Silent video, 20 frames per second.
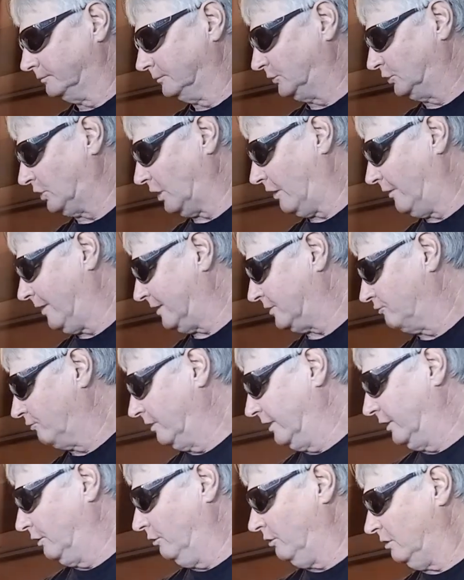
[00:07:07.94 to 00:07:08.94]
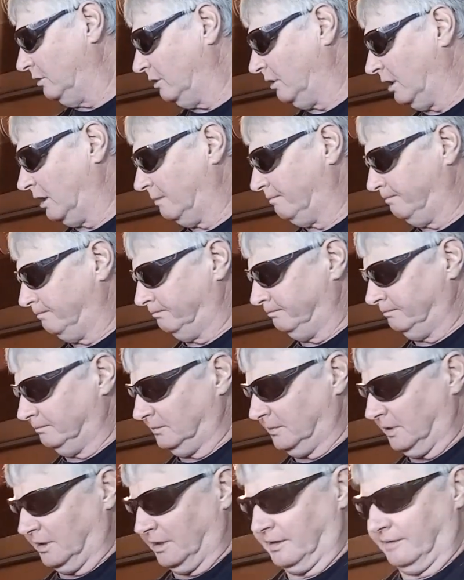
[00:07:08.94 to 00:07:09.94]
So that's really good.
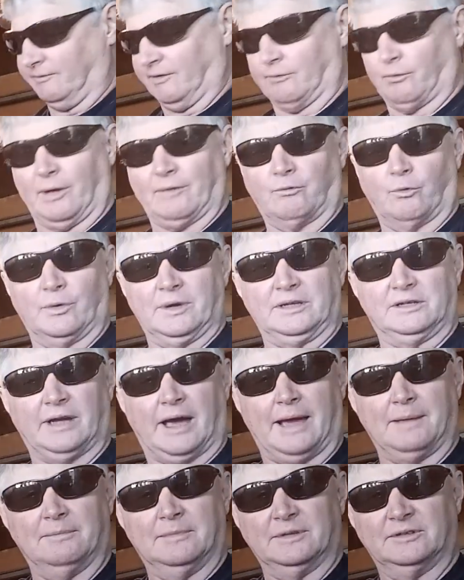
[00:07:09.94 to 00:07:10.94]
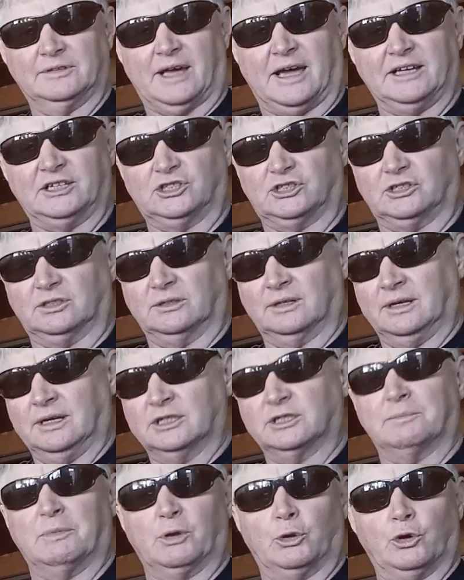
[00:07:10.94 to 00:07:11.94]
Whatever we taste,
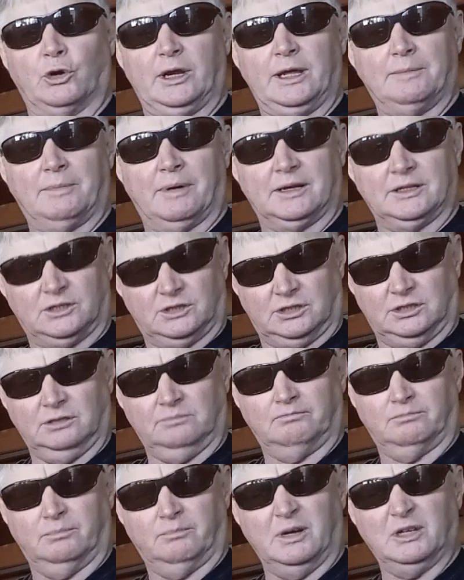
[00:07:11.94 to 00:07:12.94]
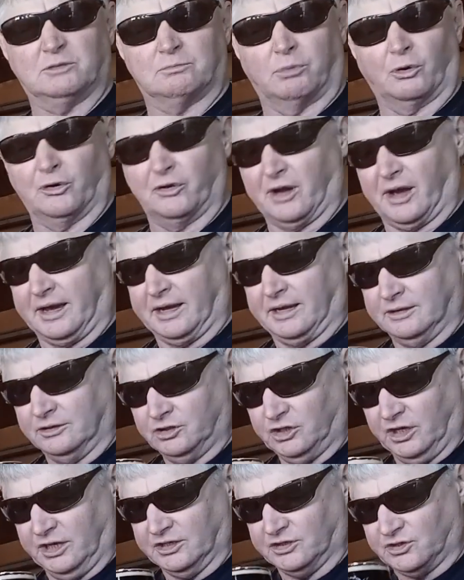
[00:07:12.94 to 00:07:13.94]
it's a bit early, but it's Brew Day.
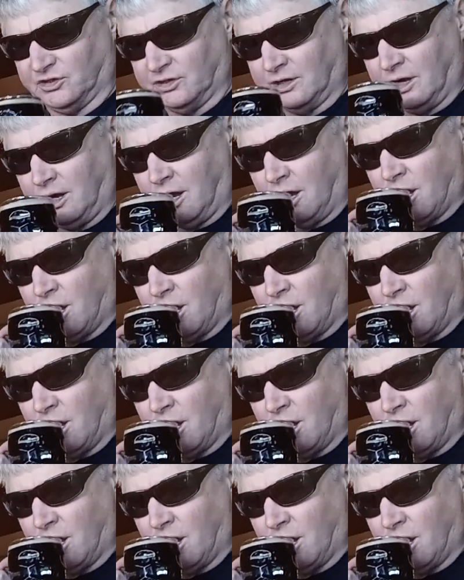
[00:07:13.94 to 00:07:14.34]
Cheers.